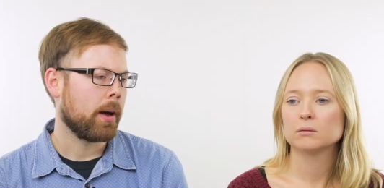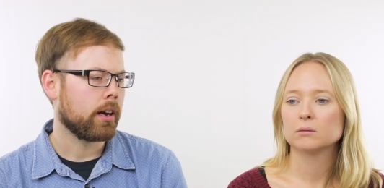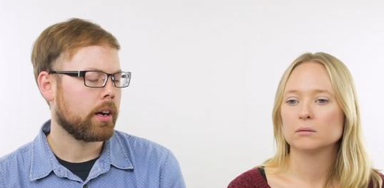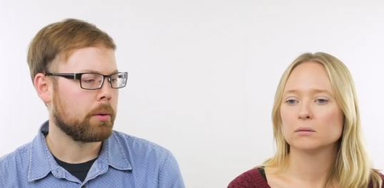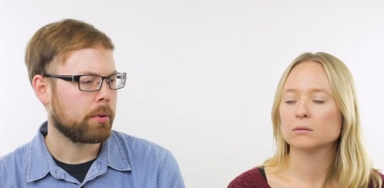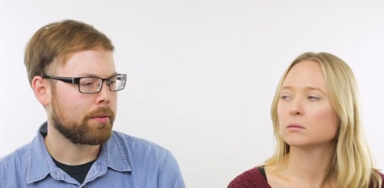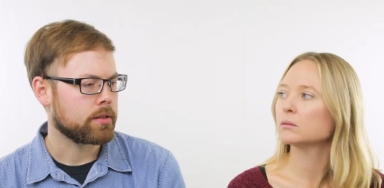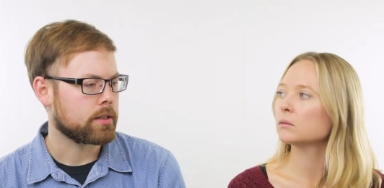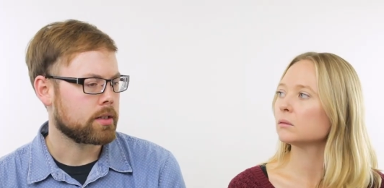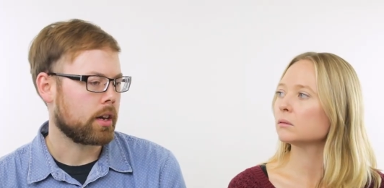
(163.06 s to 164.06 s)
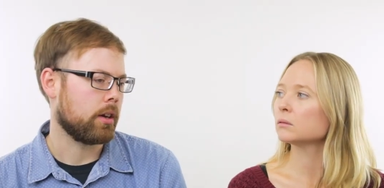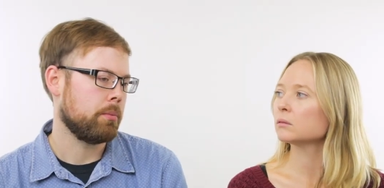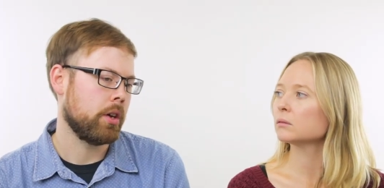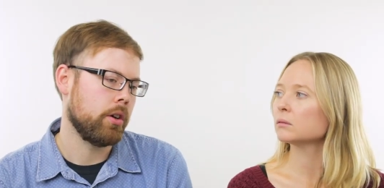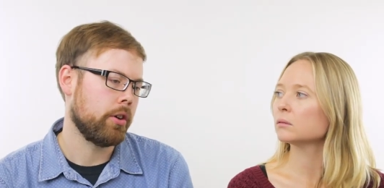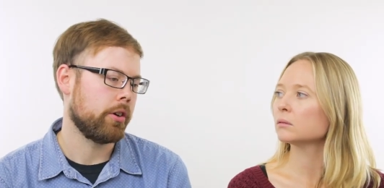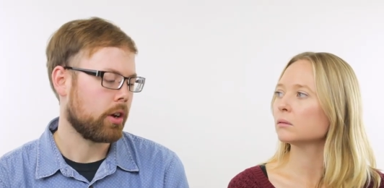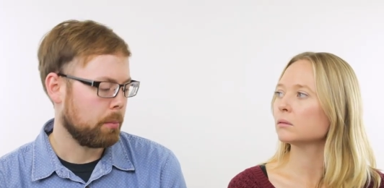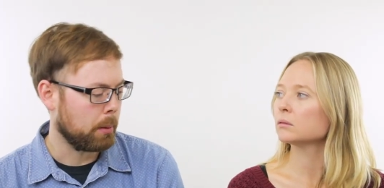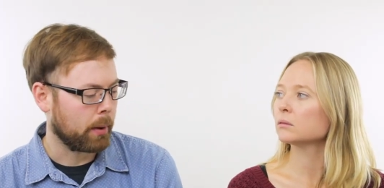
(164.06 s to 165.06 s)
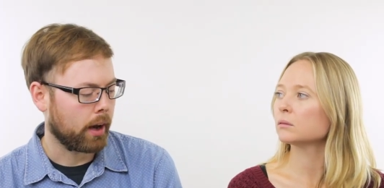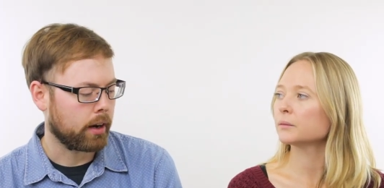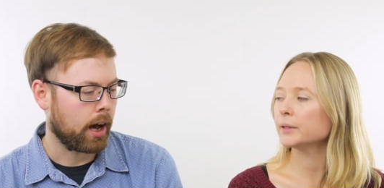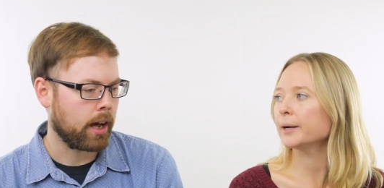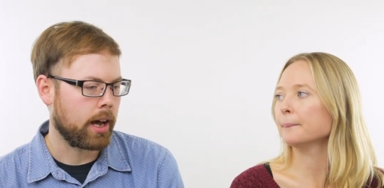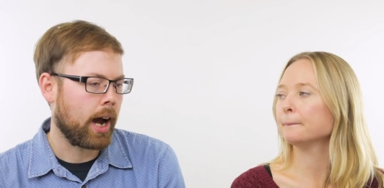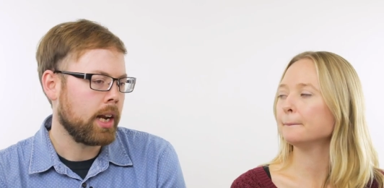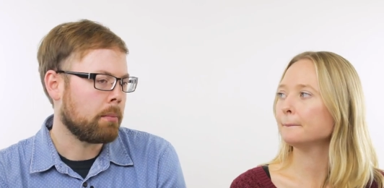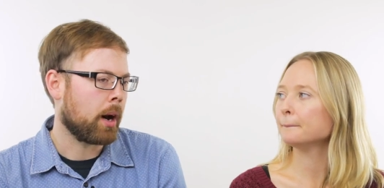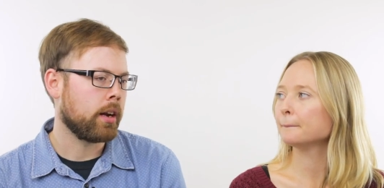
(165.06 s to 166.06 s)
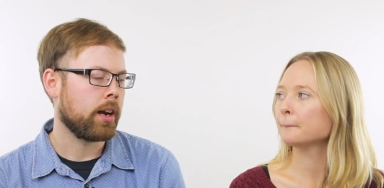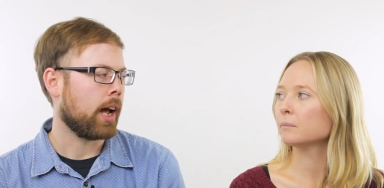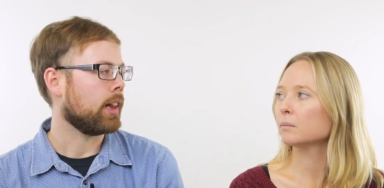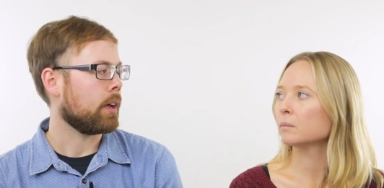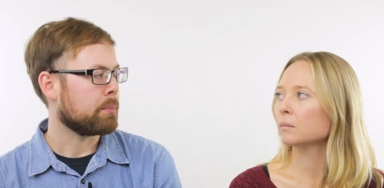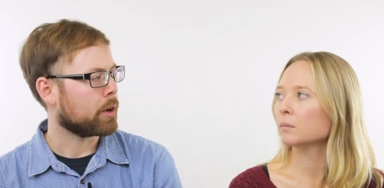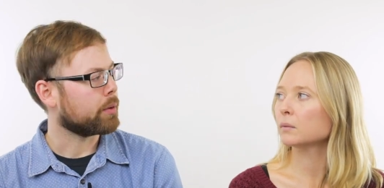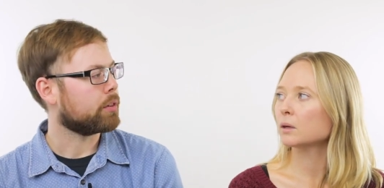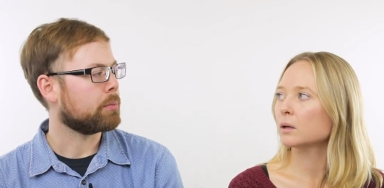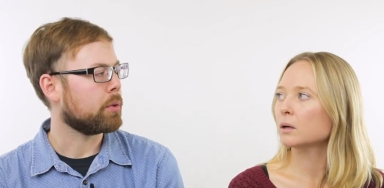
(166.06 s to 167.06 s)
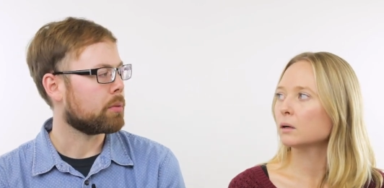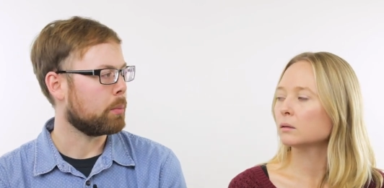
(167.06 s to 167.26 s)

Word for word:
Speaker 1: Depending on your preferences, that could be good or it could be bad. Yeah. I, I didn't mind it. I like buttery smooth